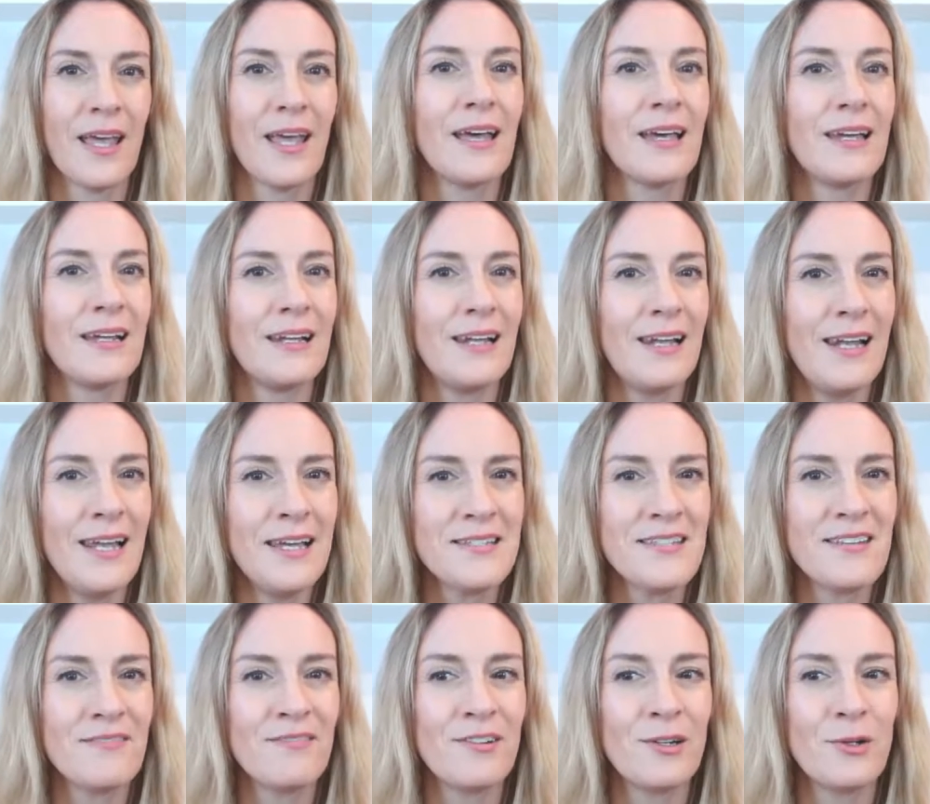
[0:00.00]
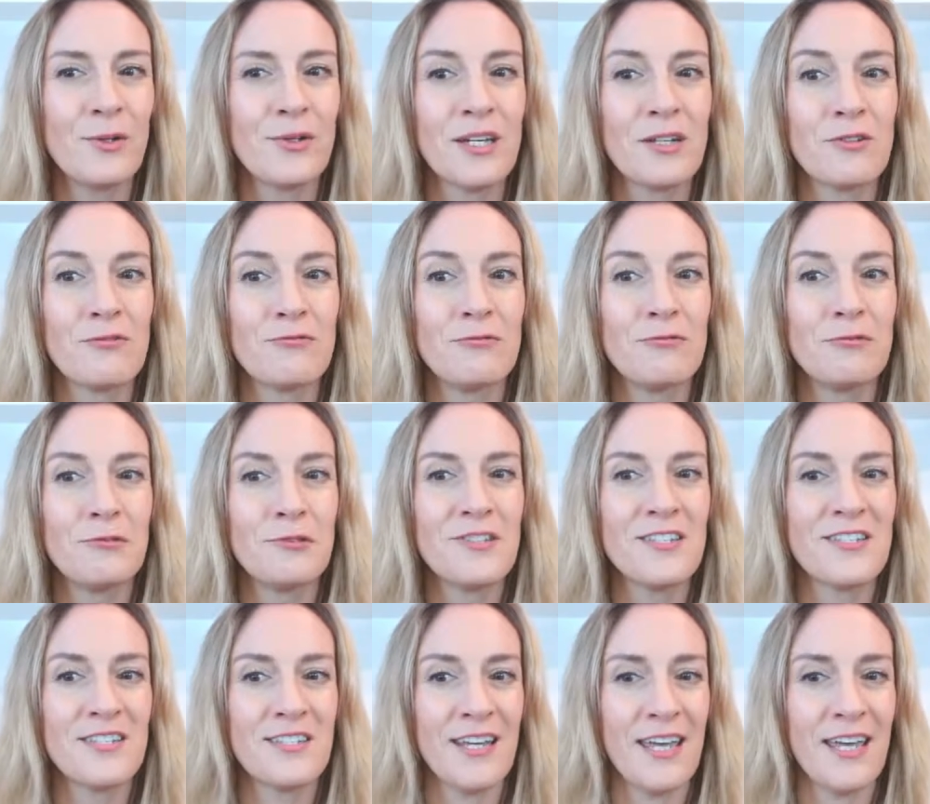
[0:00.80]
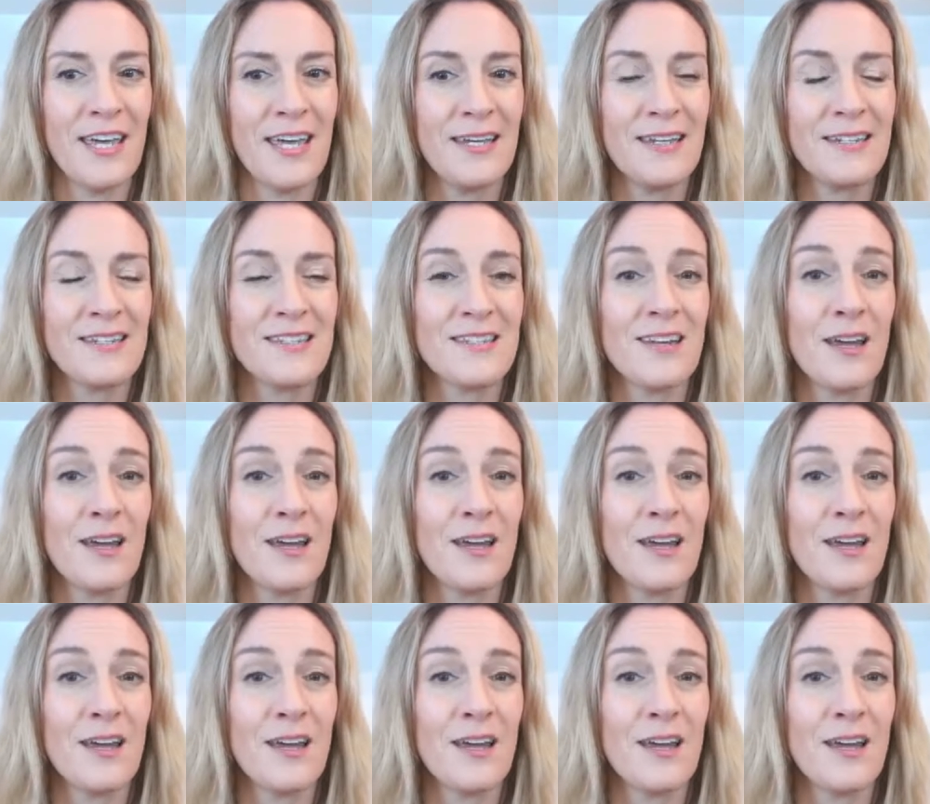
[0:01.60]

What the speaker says: Let's have a look at rule 6.